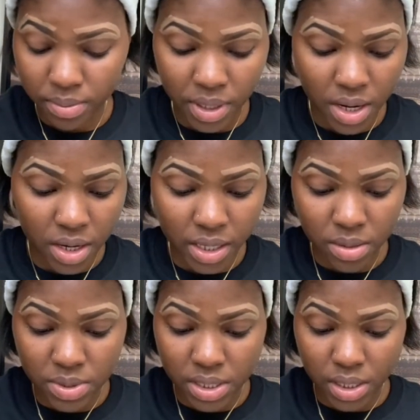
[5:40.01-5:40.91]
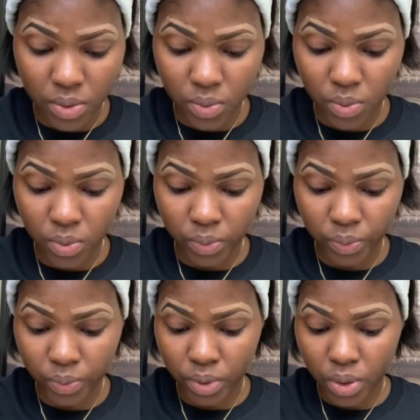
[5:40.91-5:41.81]
Manala keeps saying
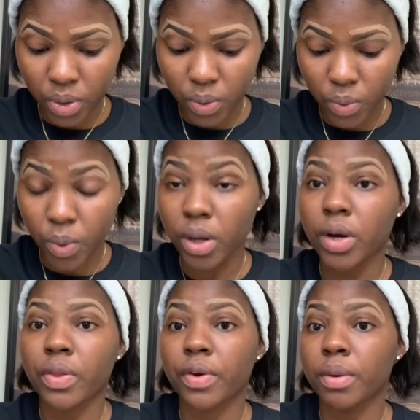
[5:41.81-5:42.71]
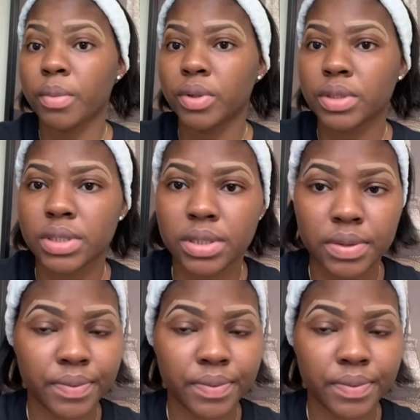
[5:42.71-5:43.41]
one other, but